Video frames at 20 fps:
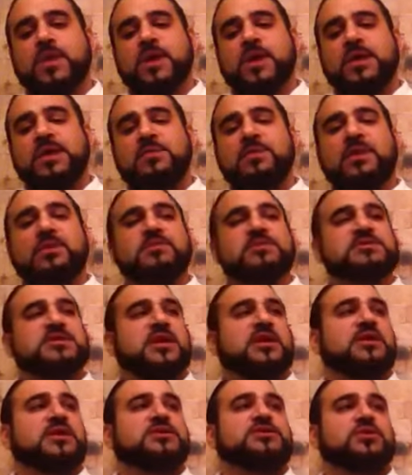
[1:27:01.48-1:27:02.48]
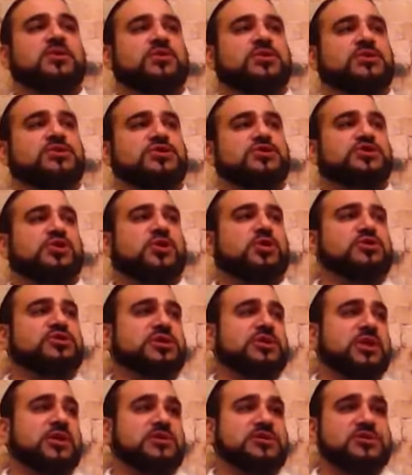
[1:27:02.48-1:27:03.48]
And they made a mistake. They sold this
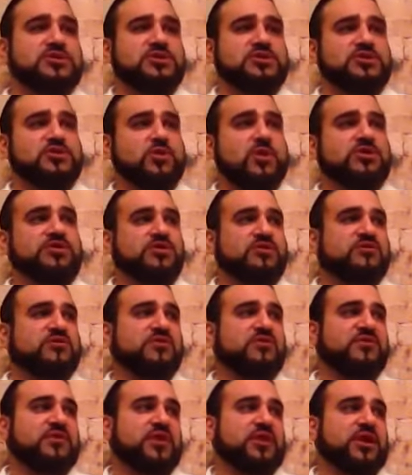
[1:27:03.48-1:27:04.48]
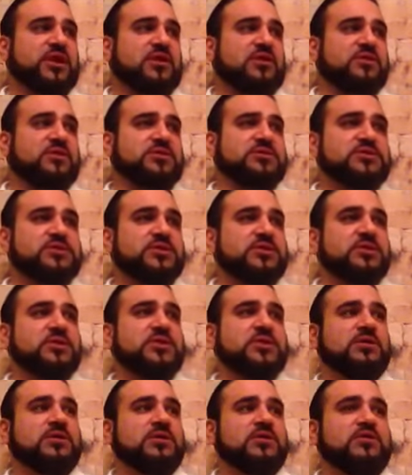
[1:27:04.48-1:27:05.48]
jersey that was $250
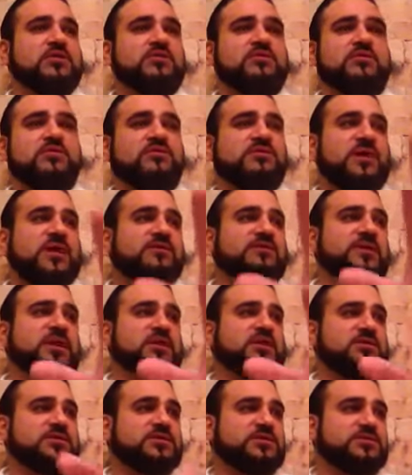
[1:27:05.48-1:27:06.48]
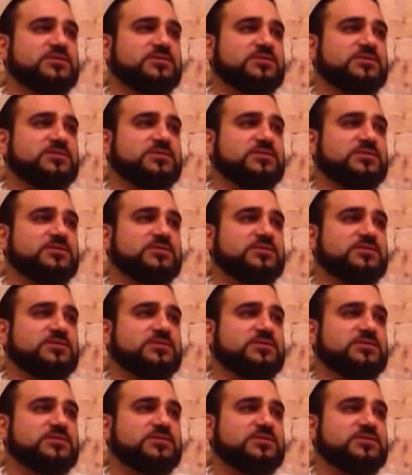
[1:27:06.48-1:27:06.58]
for $5.